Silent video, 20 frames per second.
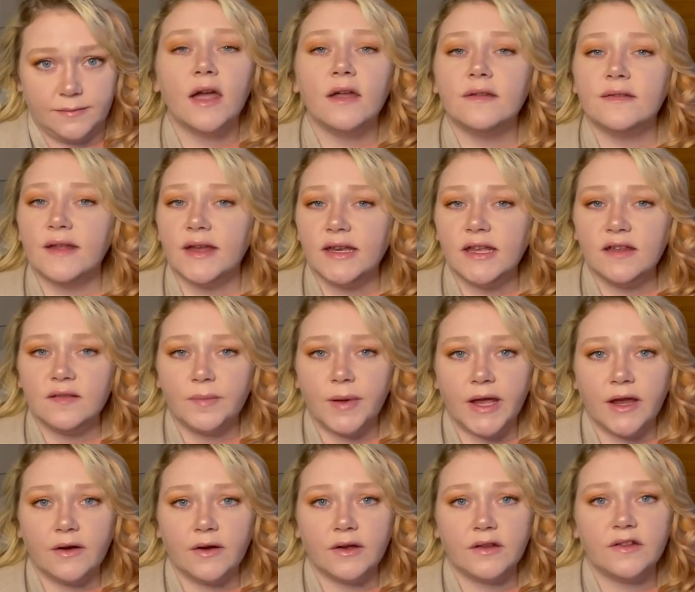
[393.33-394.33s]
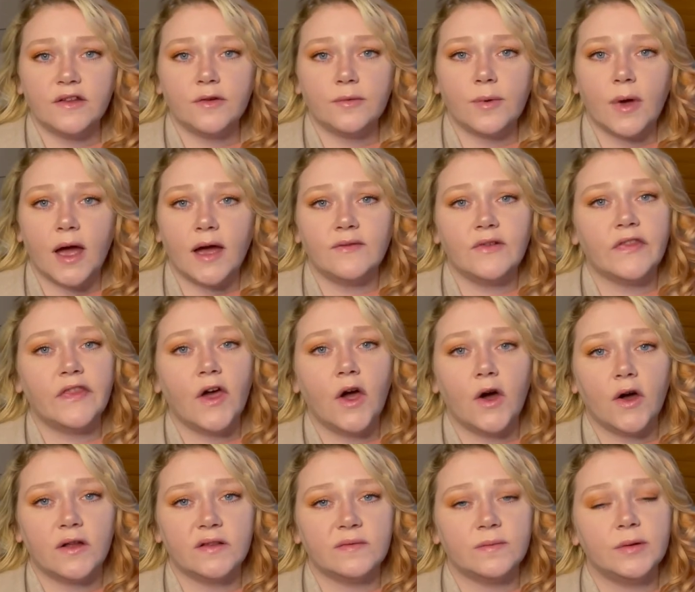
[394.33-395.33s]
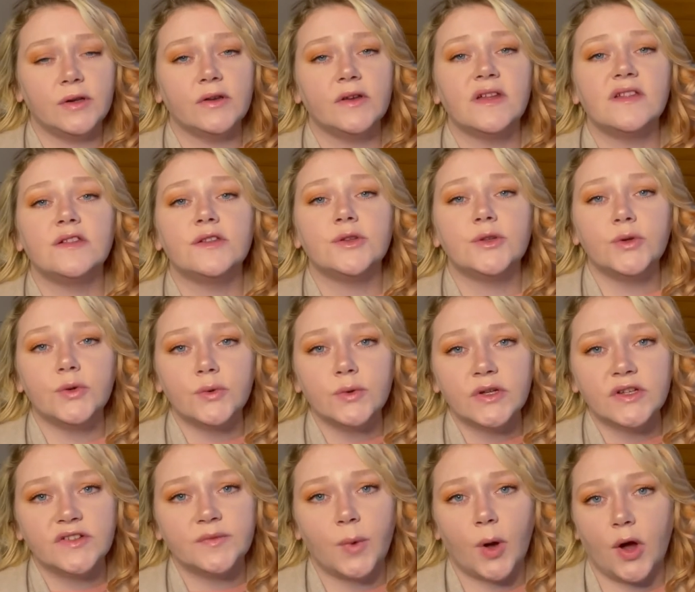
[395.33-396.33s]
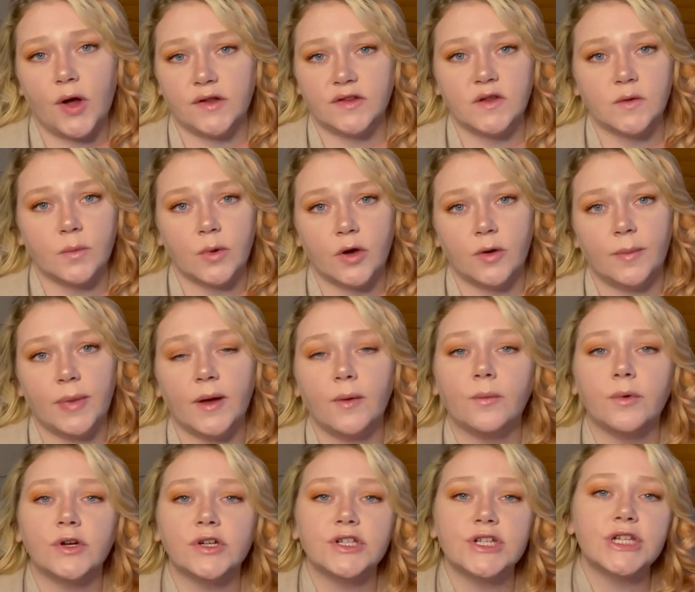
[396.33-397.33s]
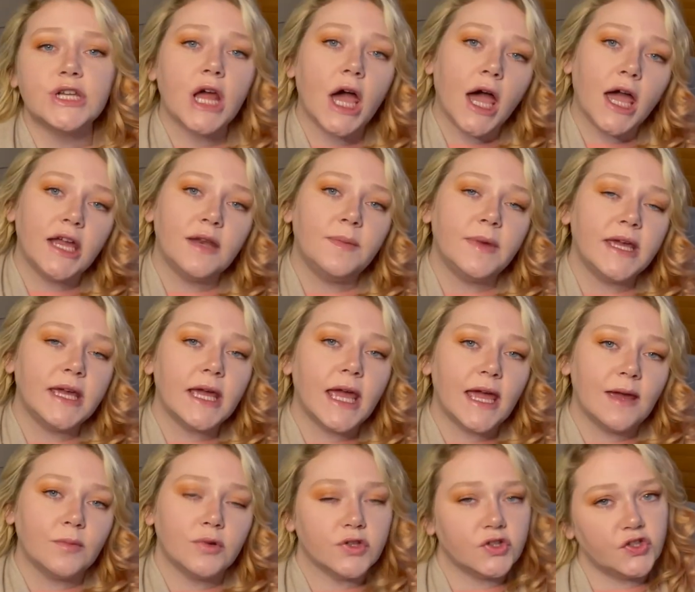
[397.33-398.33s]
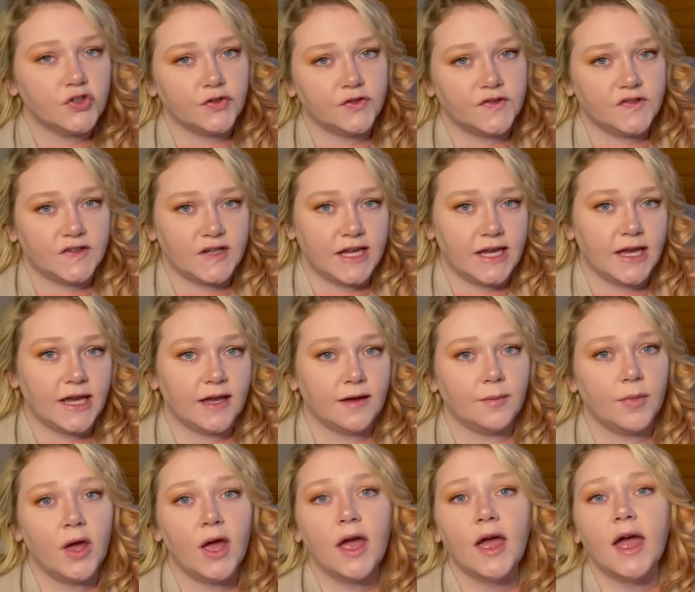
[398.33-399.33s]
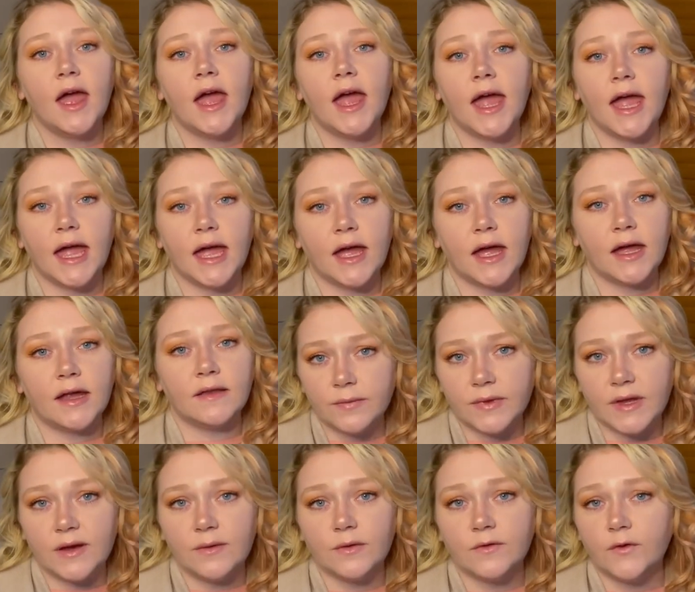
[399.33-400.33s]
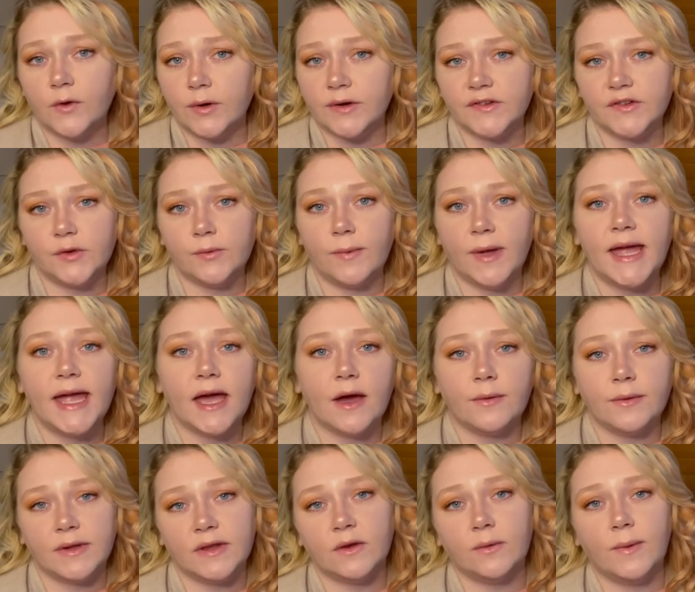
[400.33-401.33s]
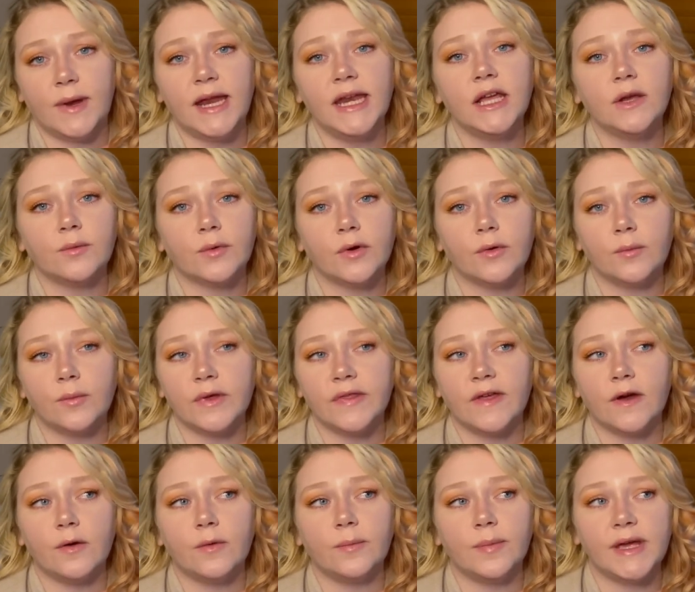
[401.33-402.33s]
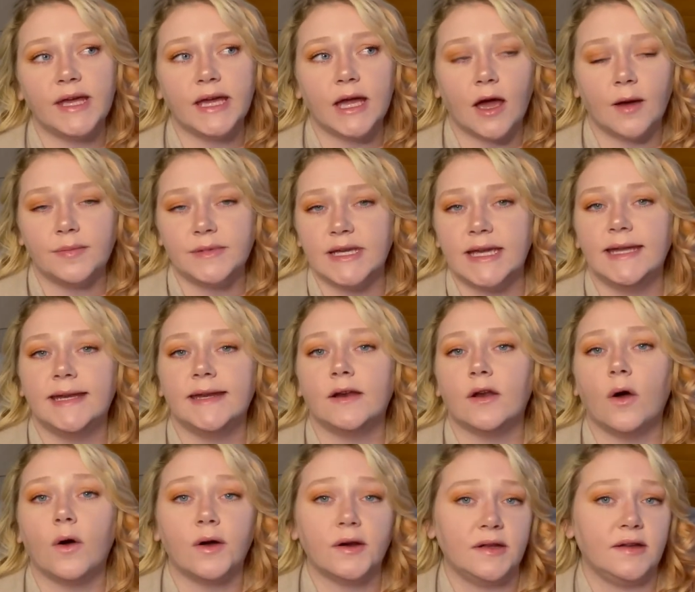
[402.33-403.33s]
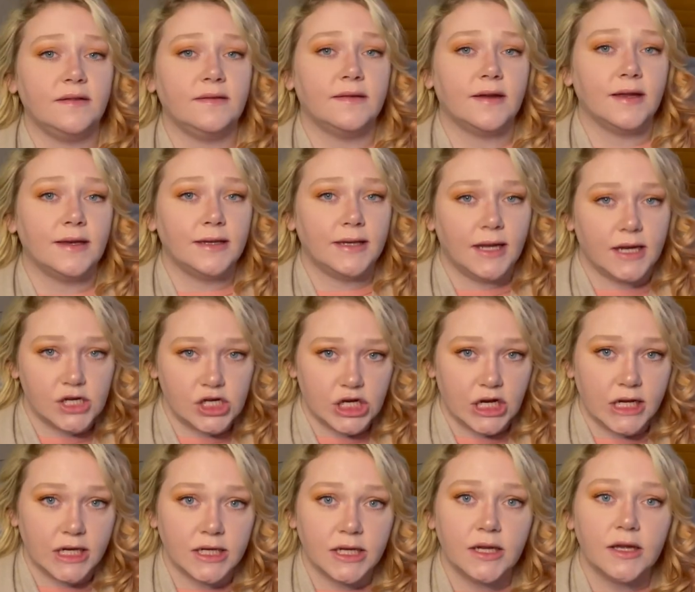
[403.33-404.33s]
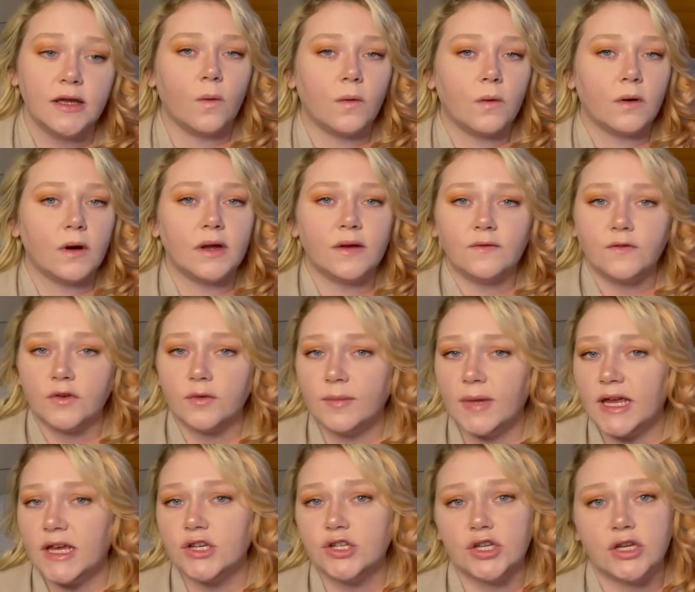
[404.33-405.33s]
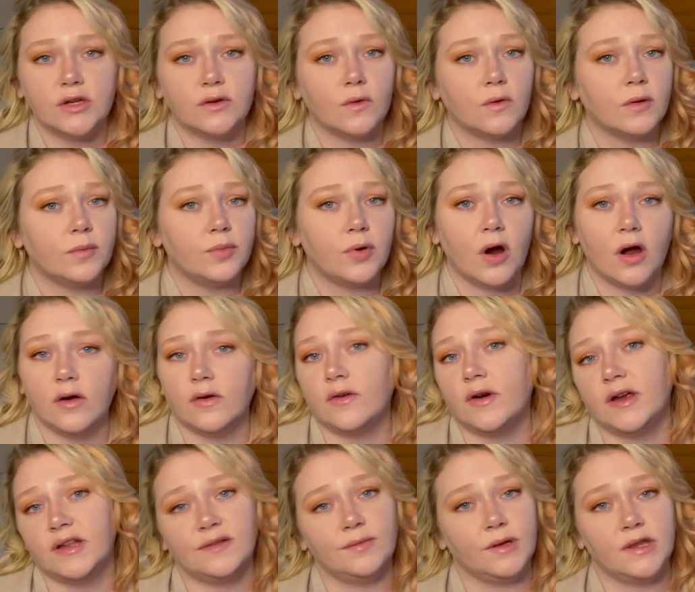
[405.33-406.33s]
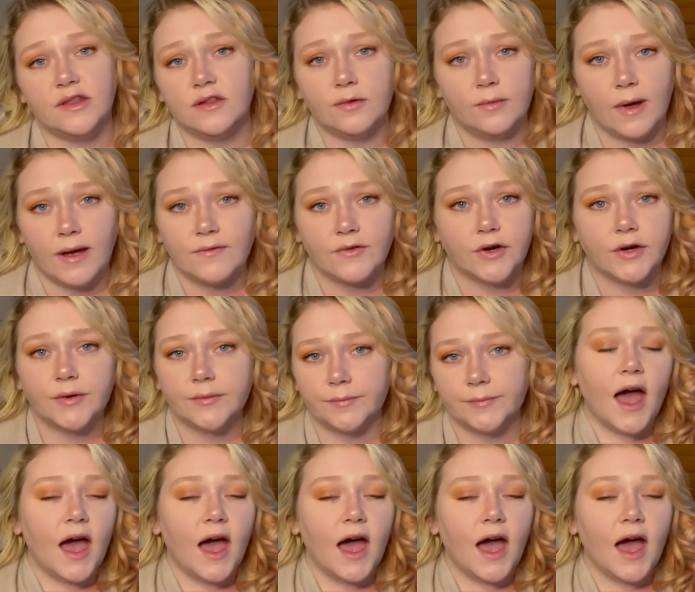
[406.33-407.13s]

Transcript: Sandy's parents arrived at the hospital as soon as possible, but were denied being able to see him, and they were forced to wait out in the waiting room without being updated on his condition or information or progress whatsoever.